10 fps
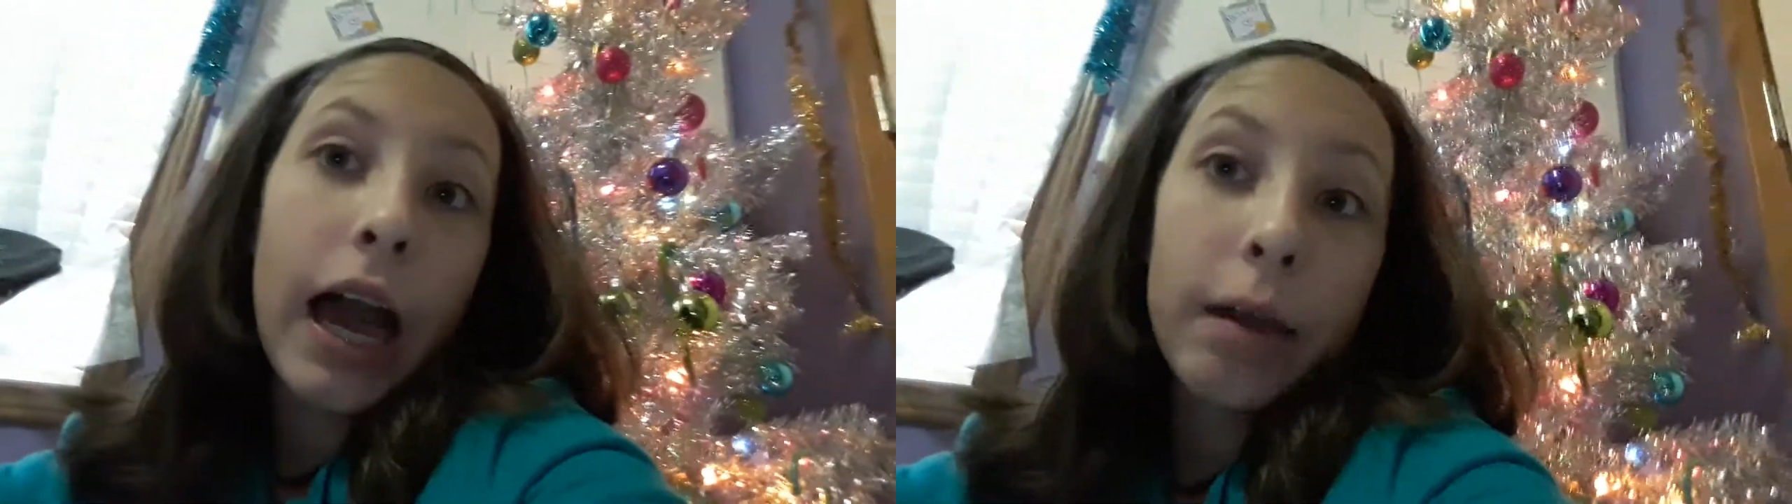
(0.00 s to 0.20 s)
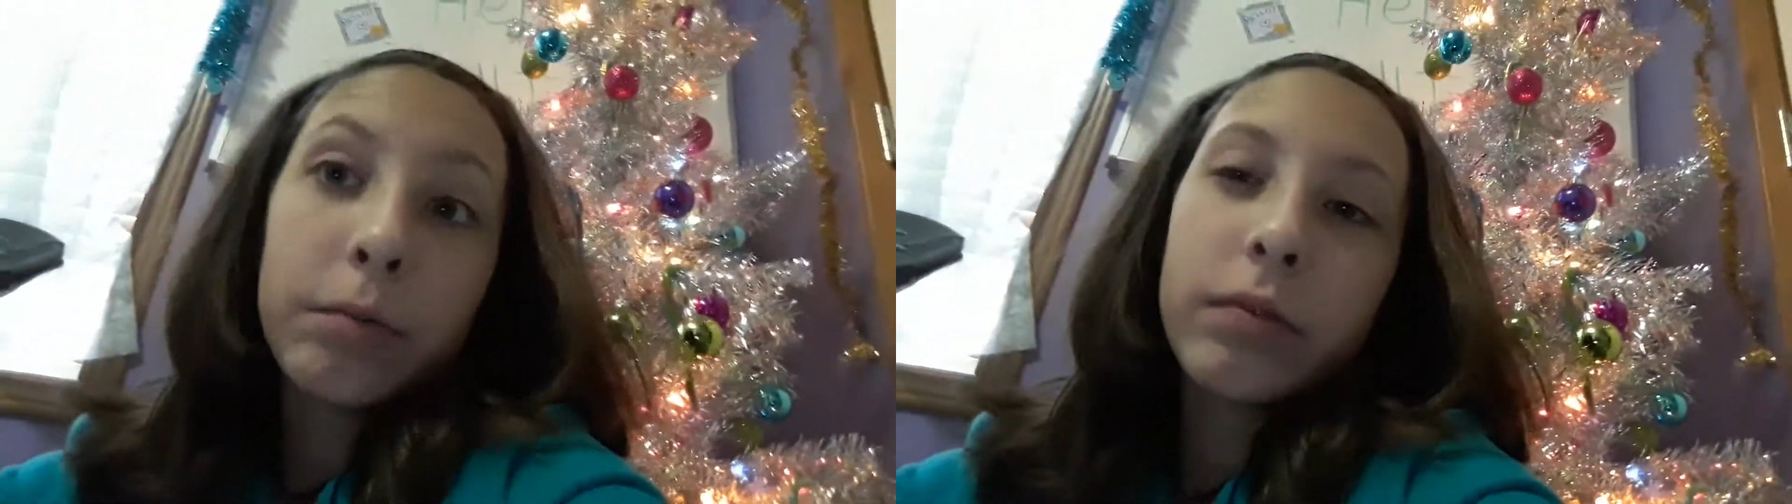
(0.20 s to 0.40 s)

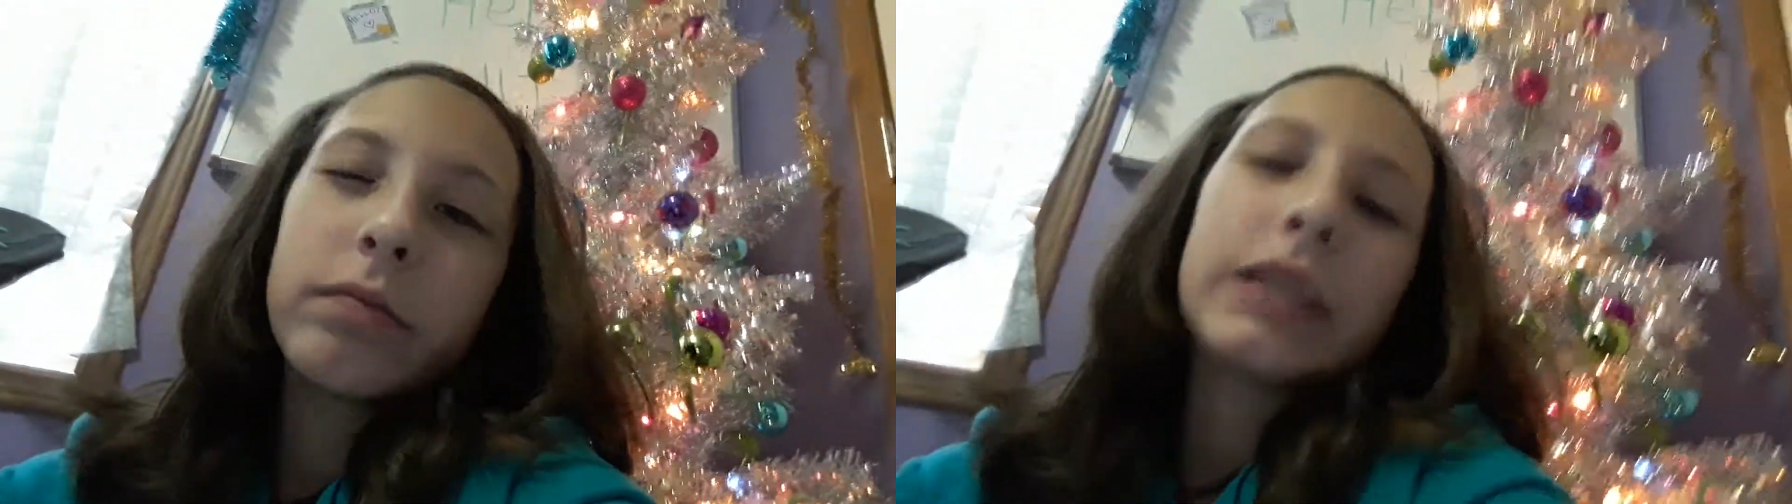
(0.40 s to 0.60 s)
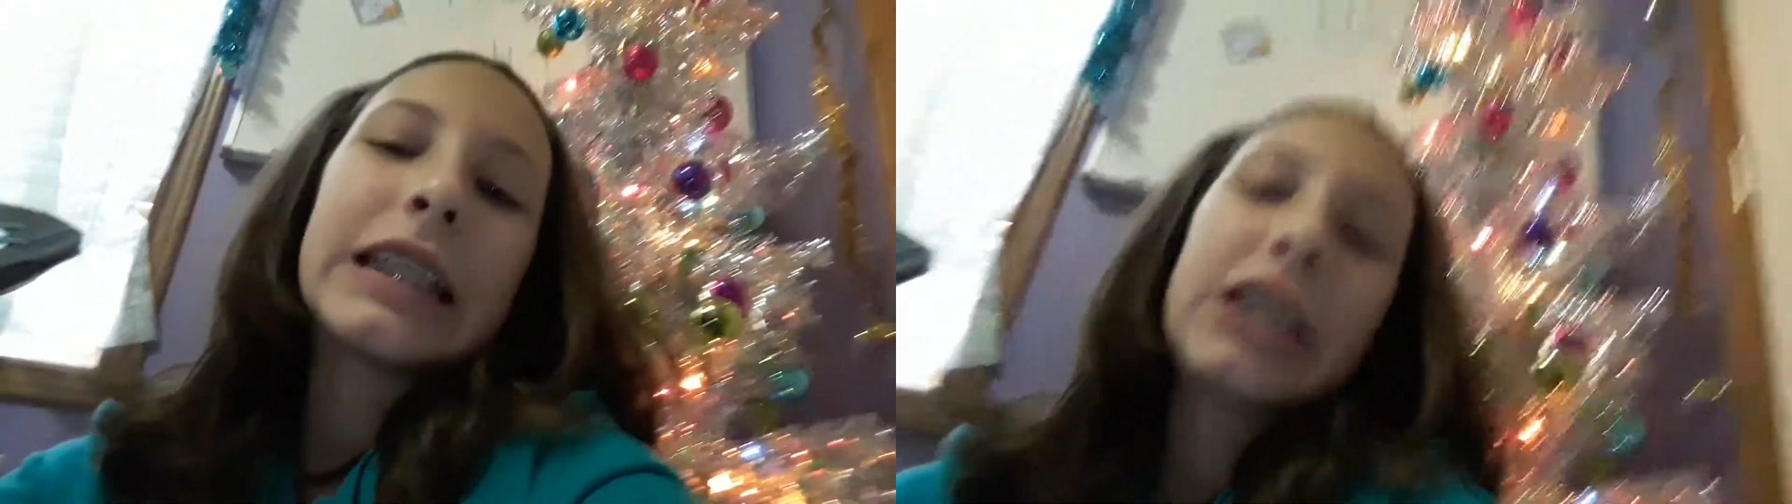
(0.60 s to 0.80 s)
I
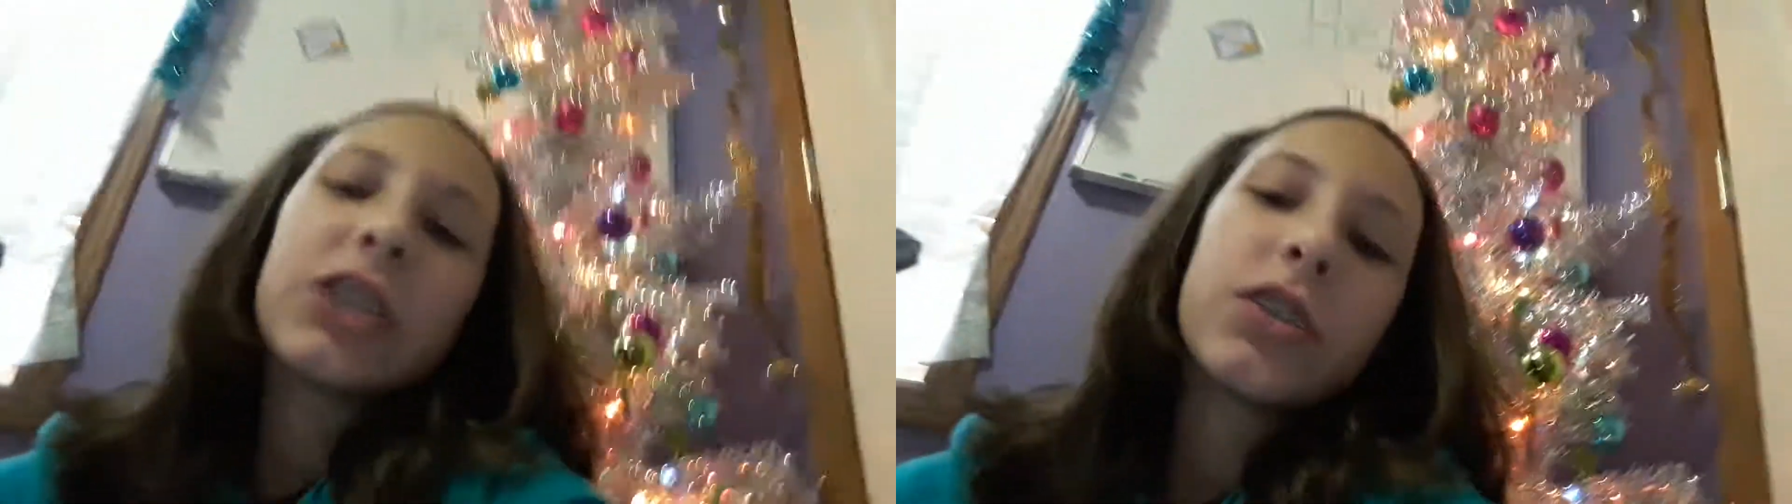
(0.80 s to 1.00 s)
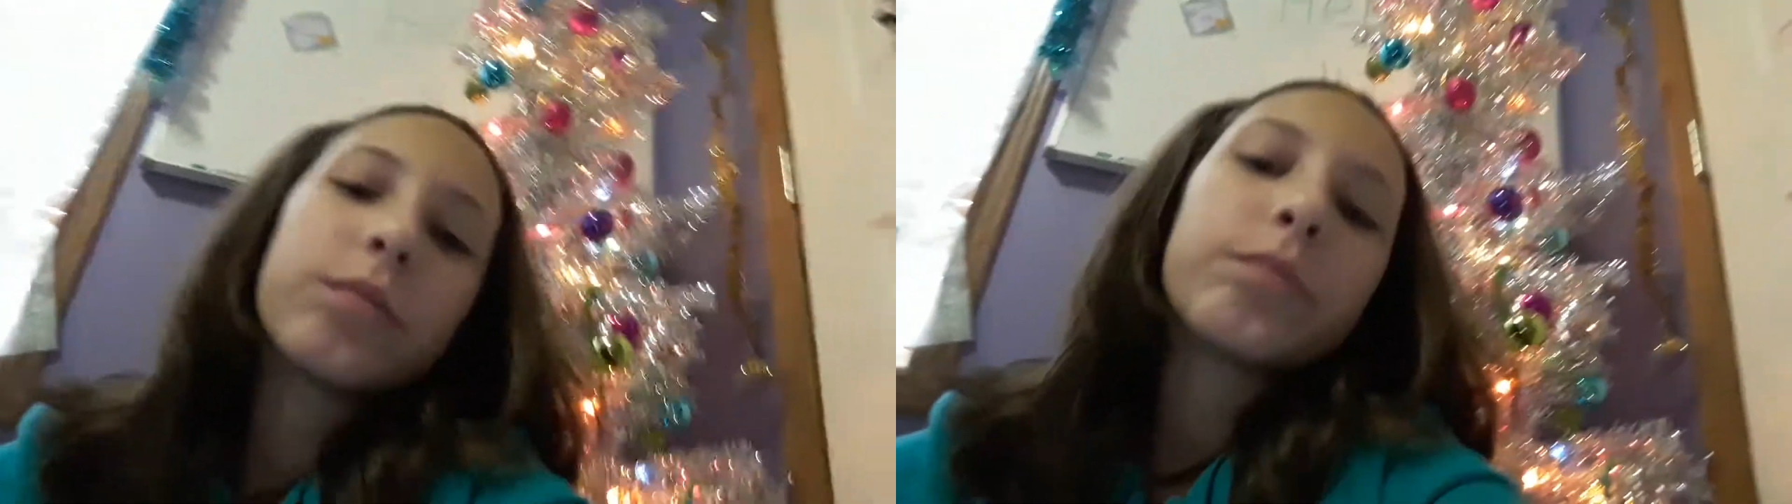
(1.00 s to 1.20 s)
this is